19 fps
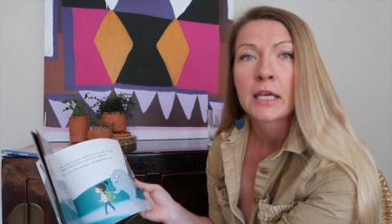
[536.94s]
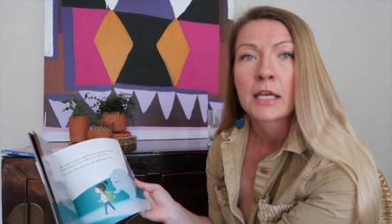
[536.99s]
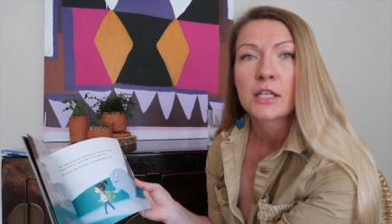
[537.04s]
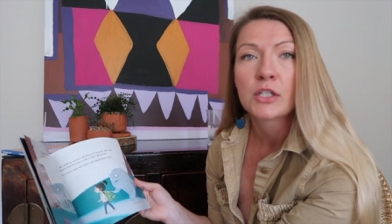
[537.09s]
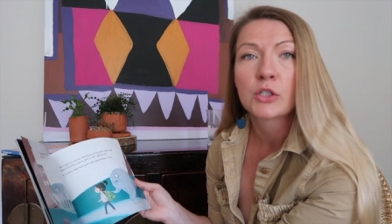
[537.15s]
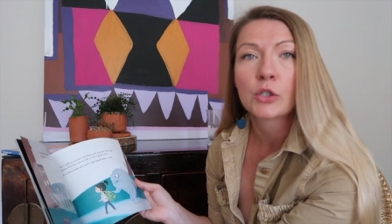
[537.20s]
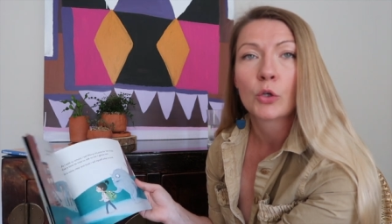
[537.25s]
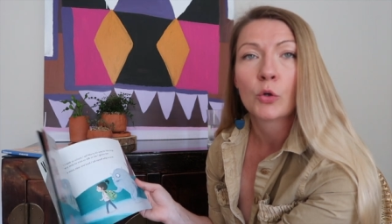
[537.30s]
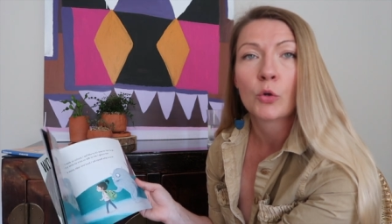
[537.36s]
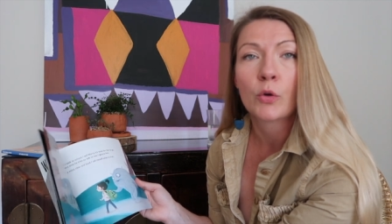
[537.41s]

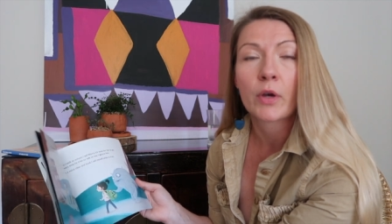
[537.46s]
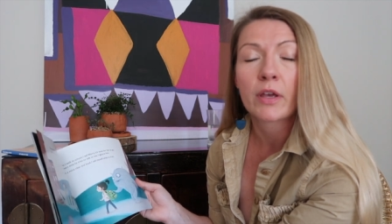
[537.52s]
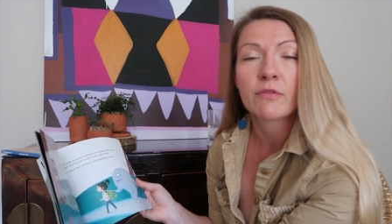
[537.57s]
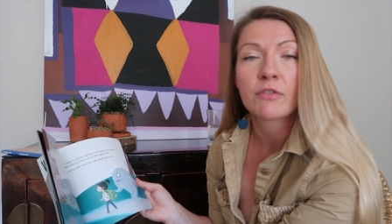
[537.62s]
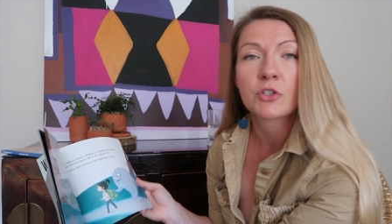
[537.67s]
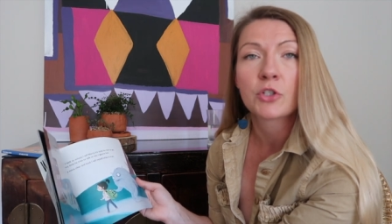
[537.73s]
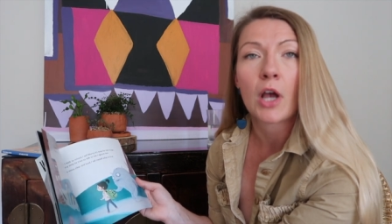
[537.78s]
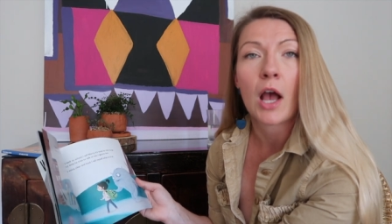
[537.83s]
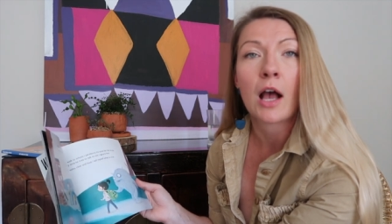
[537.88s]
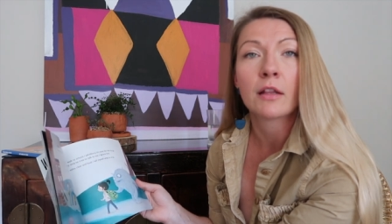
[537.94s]
So if
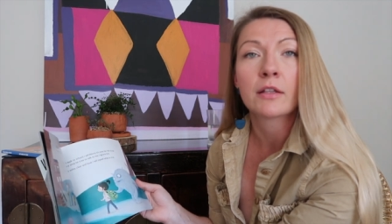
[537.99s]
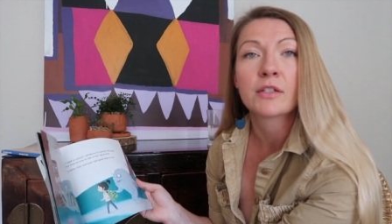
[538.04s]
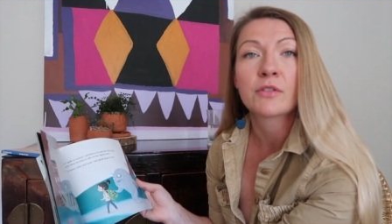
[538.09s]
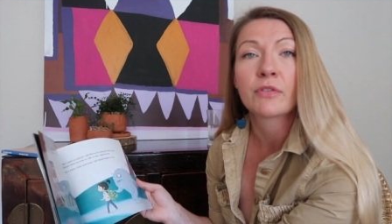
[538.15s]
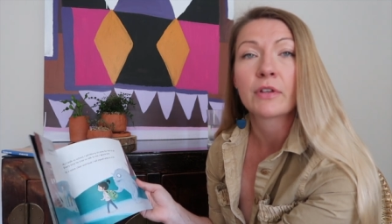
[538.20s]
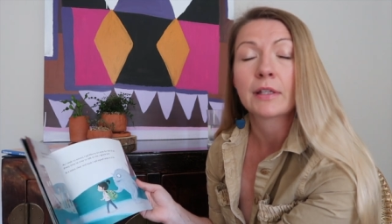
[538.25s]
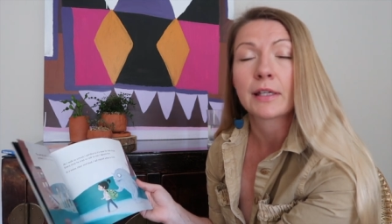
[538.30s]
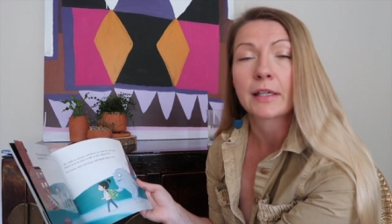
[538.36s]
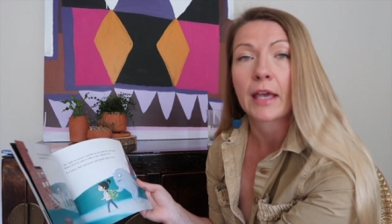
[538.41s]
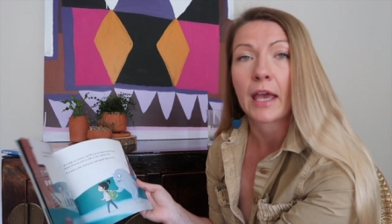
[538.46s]
a child is
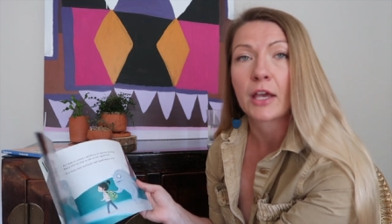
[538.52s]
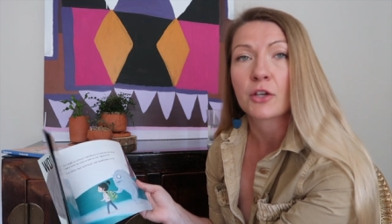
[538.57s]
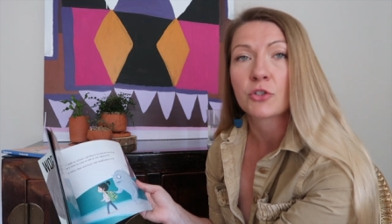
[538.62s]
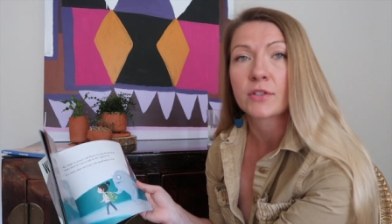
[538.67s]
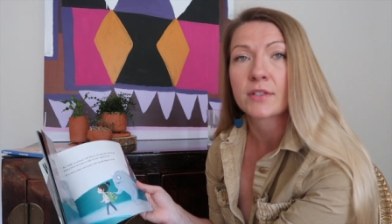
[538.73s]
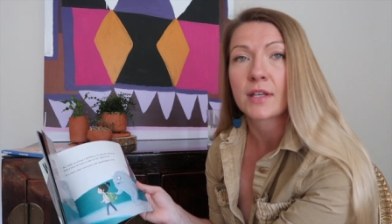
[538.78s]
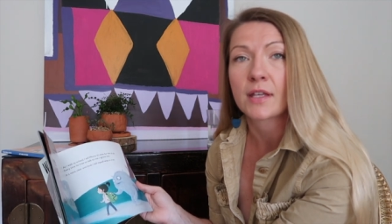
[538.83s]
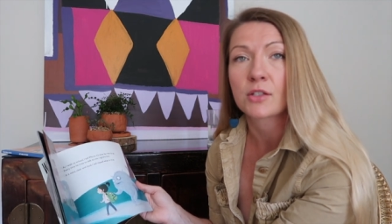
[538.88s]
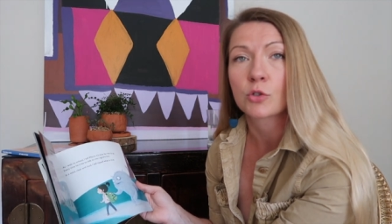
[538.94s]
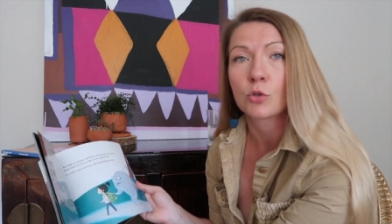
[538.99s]
feeling
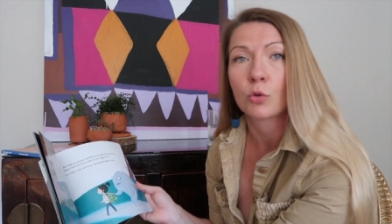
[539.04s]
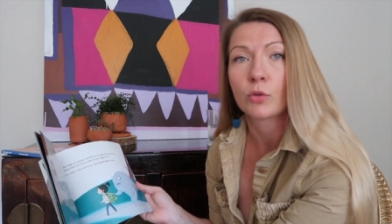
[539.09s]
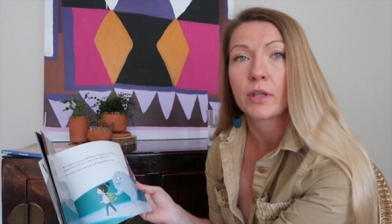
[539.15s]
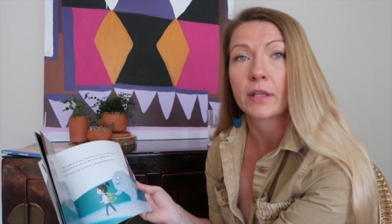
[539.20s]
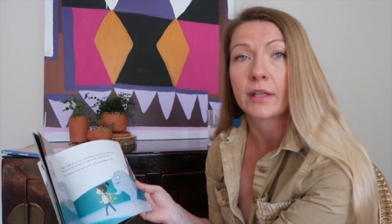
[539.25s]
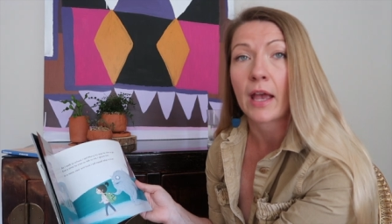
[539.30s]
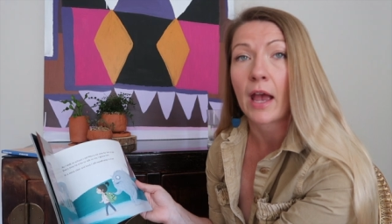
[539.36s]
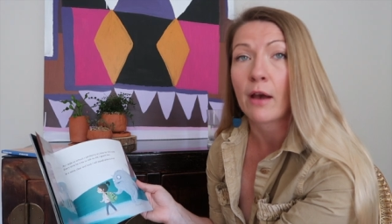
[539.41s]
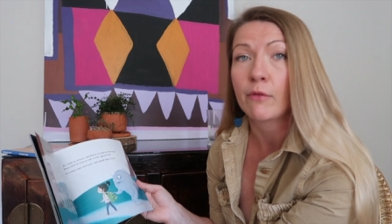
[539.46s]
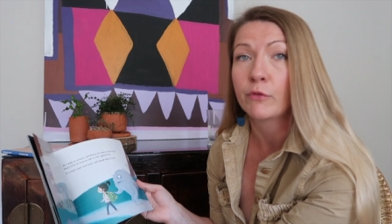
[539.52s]
anxious at school that
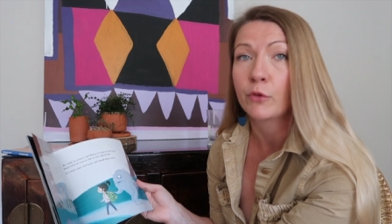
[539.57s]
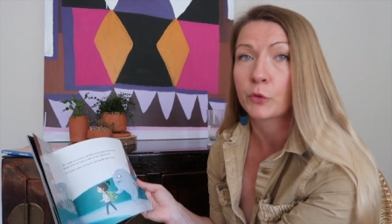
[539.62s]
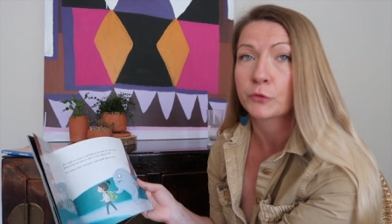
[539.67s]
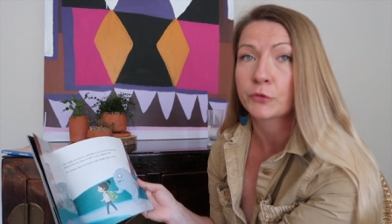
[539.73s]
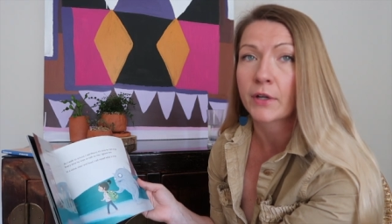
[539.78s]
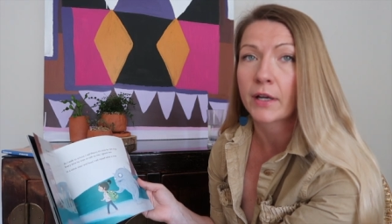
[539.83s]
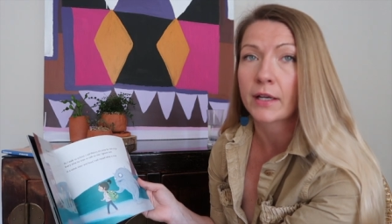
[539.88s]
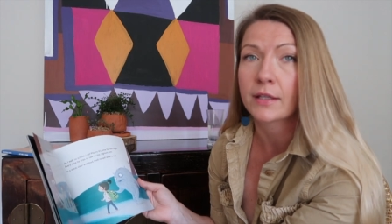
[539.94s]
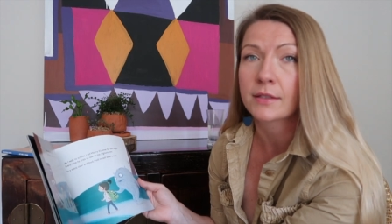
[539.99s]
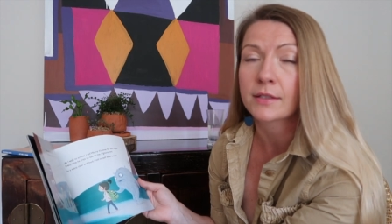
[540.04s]
they have no
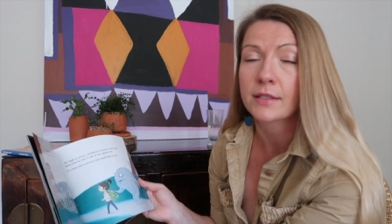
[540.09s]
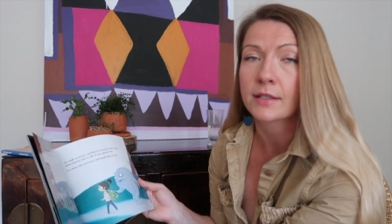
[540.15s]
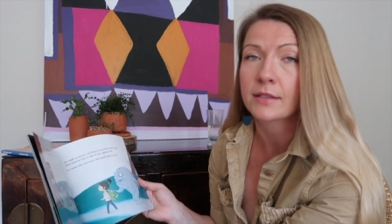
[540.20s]
friends,